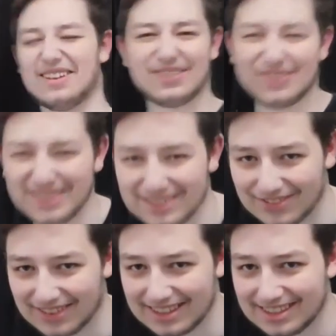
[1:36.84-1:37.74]
nothing's
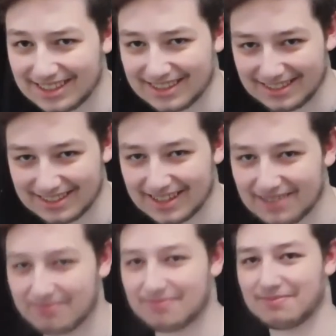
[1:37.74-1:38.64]
really changed
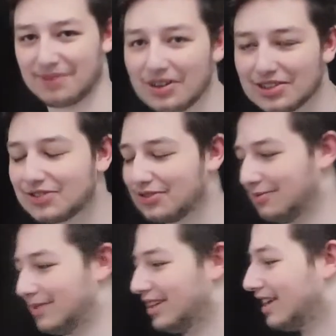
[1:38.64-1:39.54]
that much for
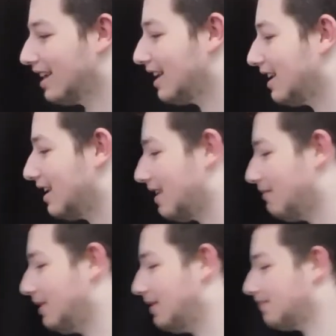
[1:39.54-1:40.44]
me. I
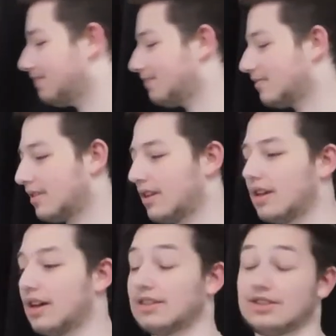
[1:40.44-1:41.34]

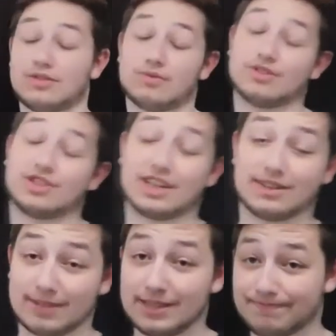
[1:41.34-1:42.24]
mean, I still watch
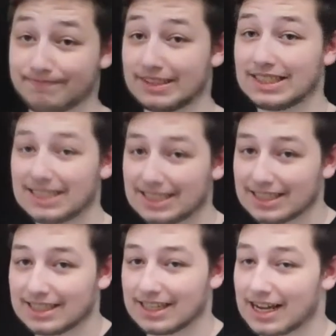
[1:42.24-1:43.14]
anime,
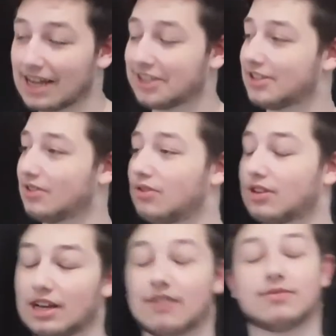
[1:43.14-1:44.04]
I still
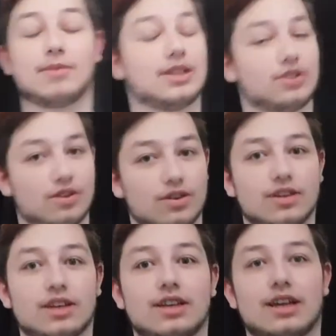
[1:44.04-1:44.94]
look after my
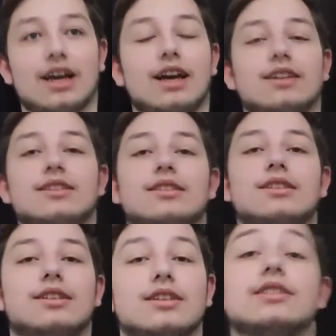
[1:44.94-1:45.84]
dog, and
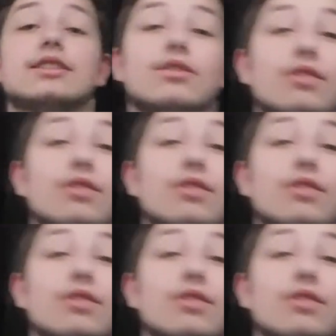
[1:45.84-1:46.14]
I still